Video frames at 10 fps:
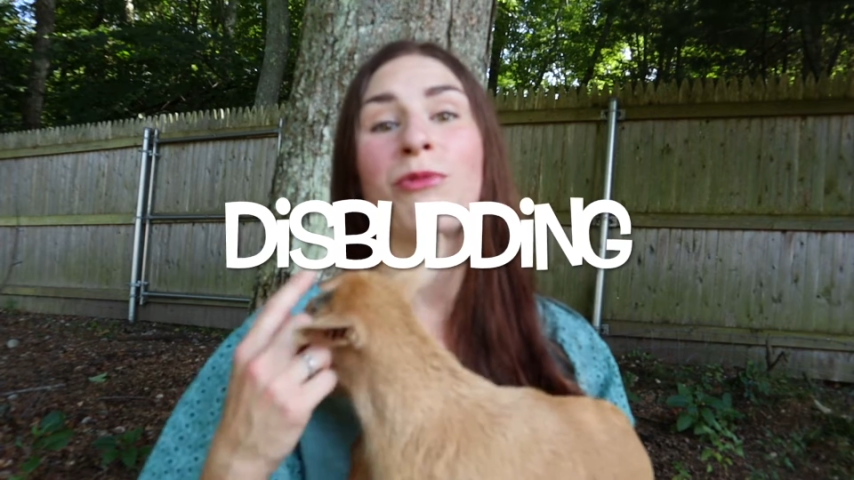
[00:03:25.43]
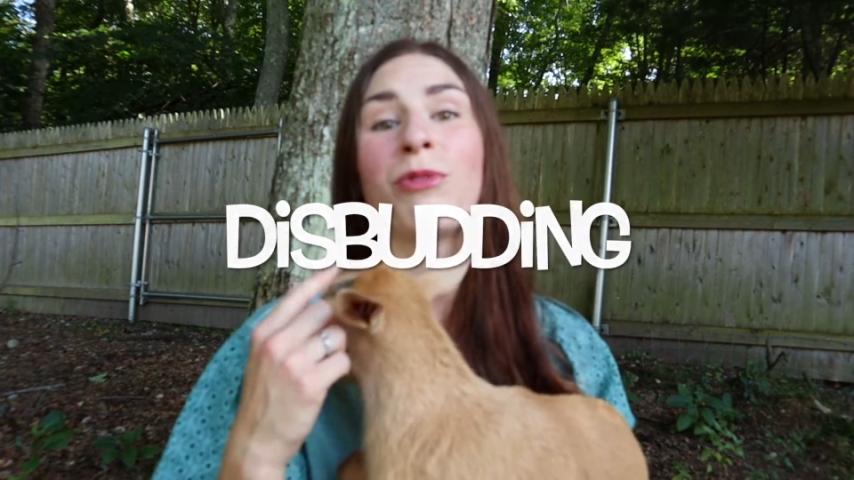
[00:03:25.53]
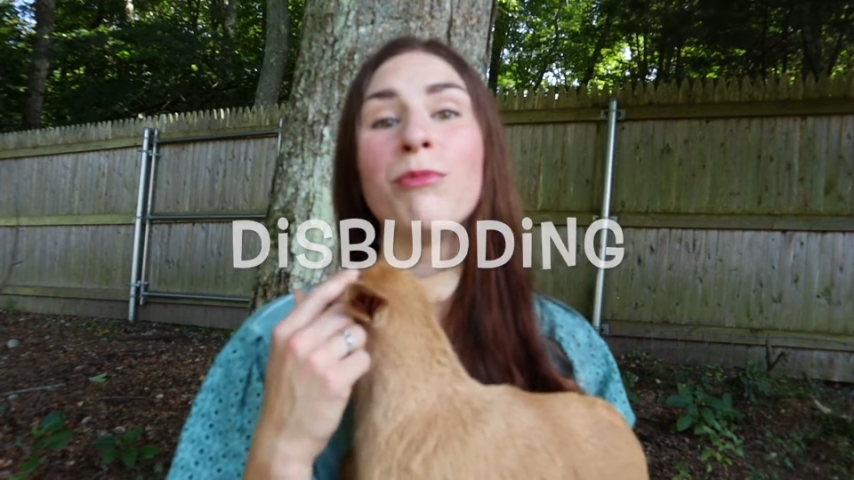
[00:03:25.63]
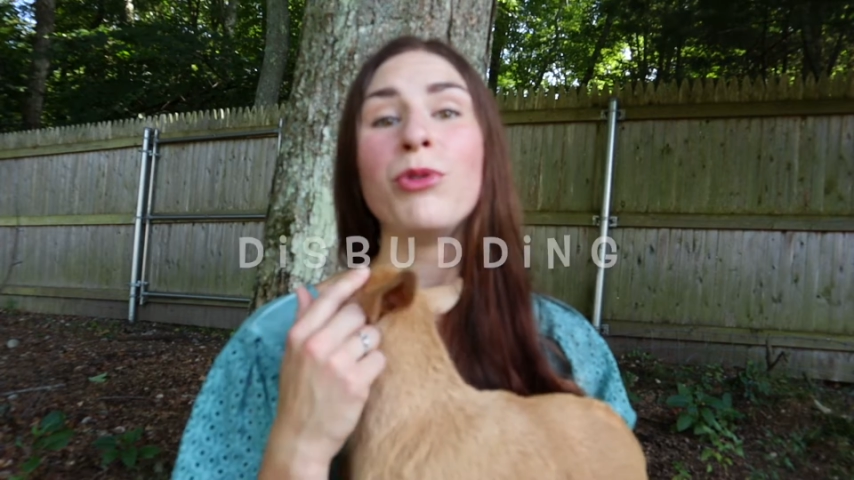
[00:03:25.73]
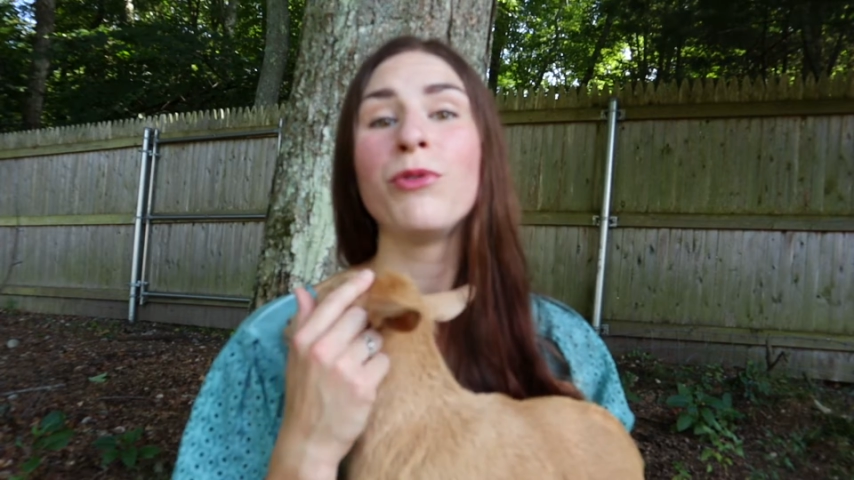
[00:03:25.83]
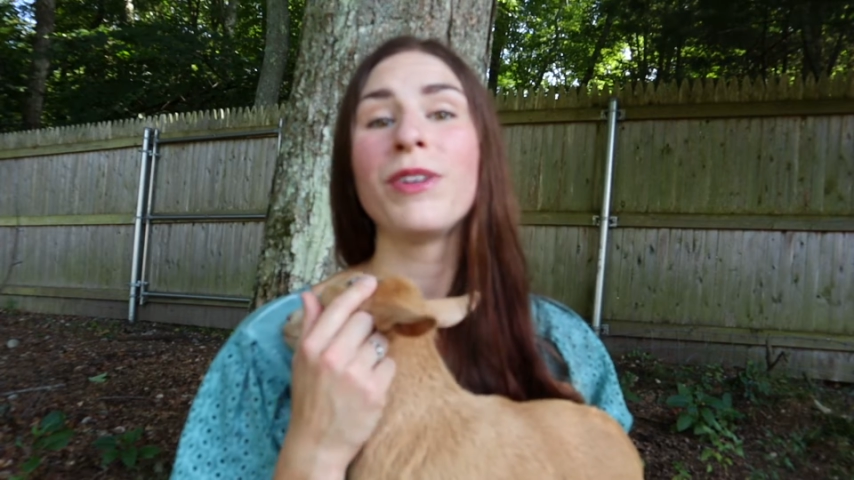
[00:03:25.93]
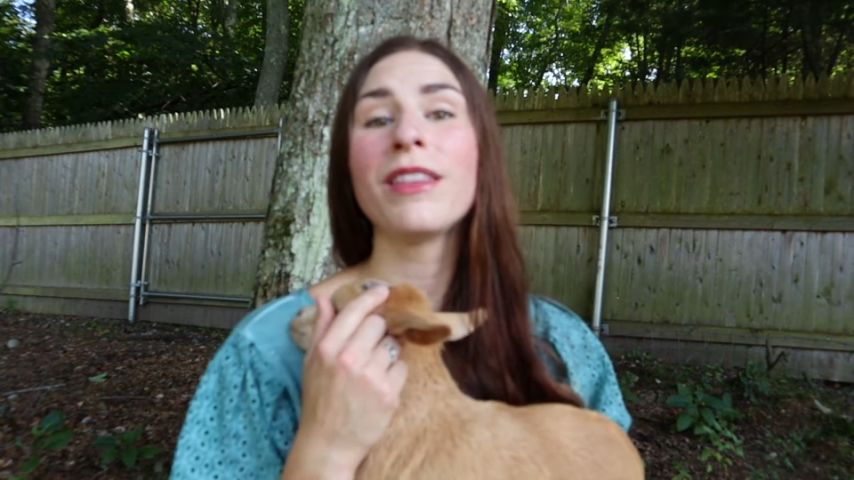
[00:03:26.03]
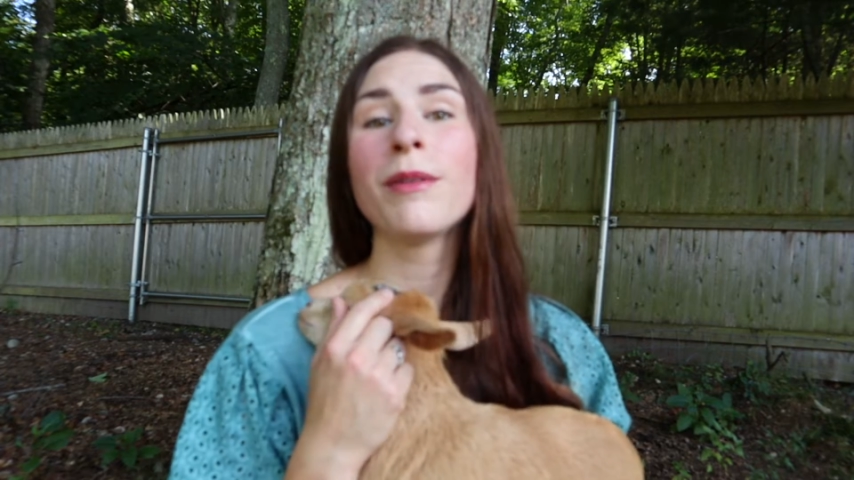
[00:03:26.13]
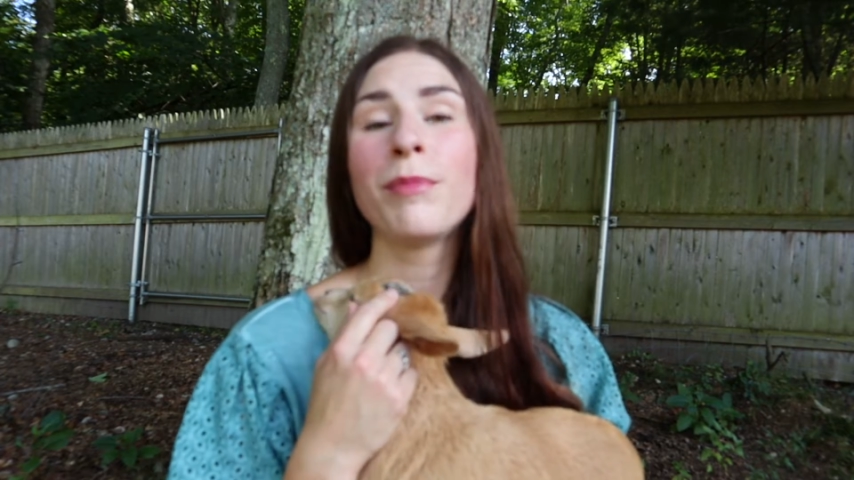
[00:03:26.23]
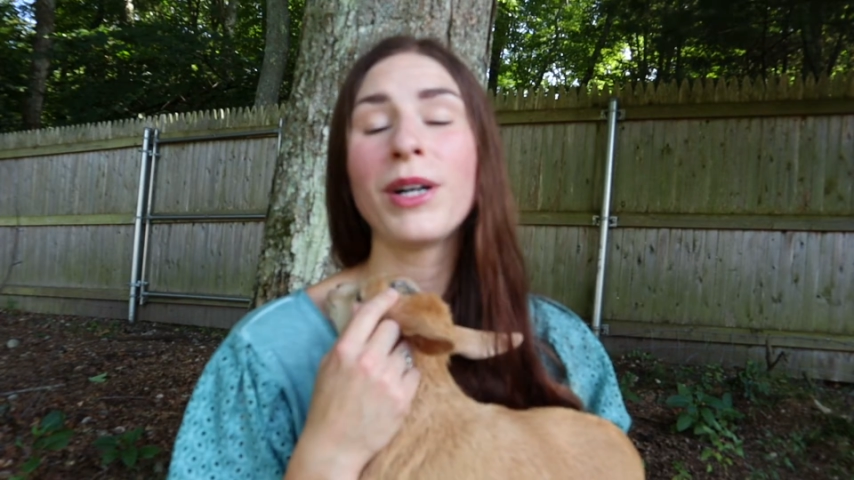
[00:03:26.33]

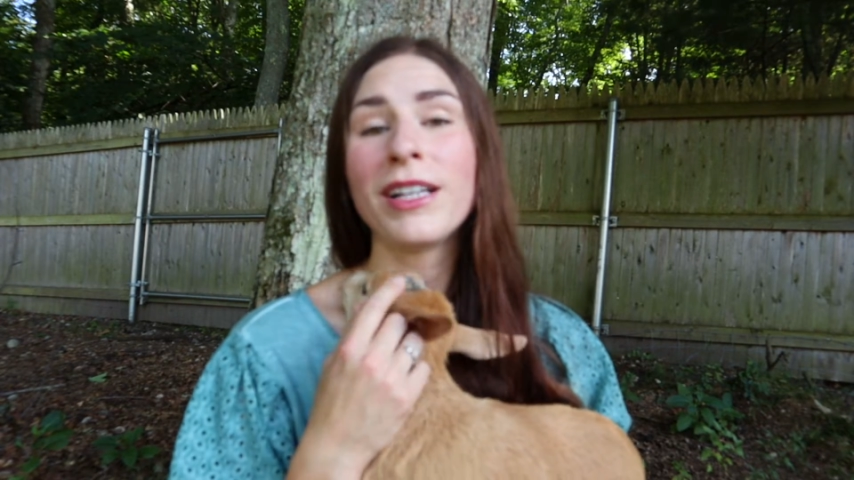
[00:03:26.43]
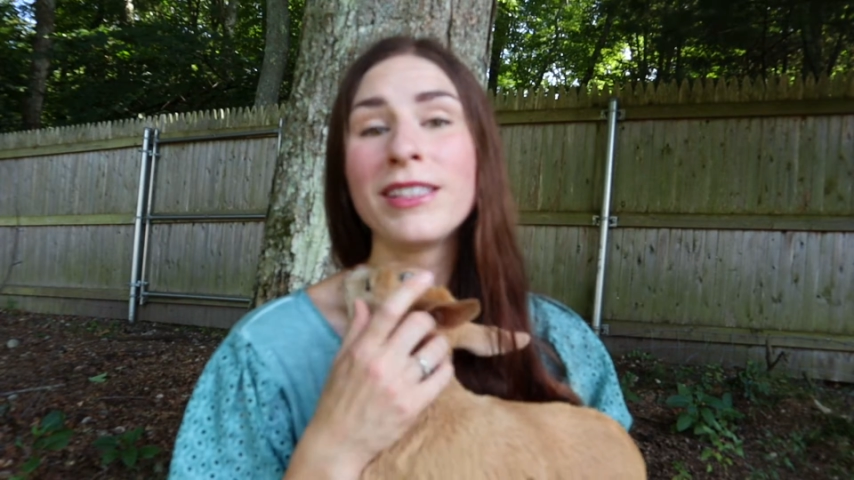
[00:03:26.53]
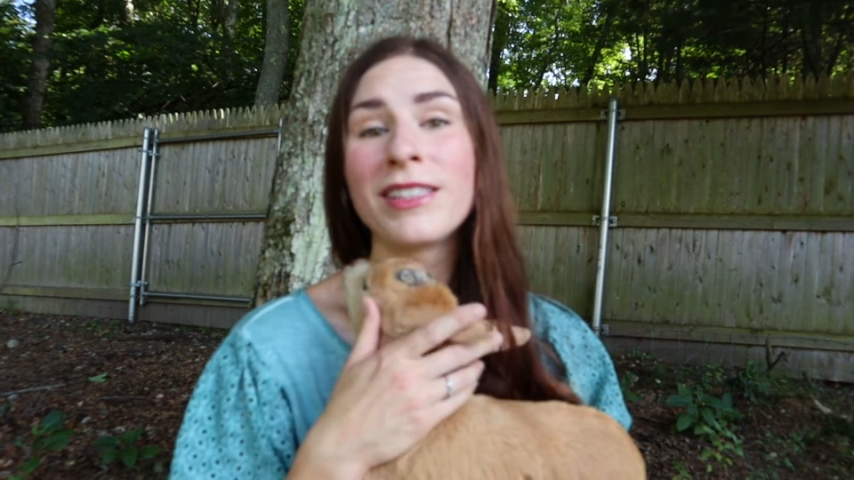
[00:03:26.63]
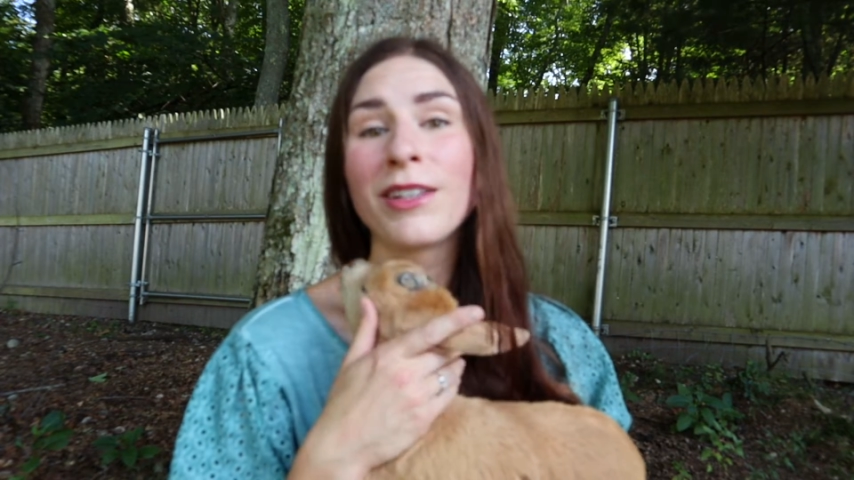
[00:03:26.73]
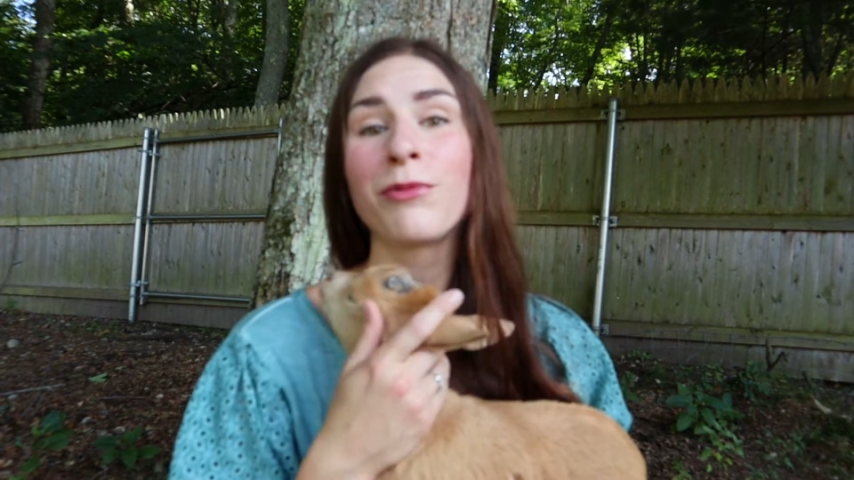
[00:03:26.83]
removing the buds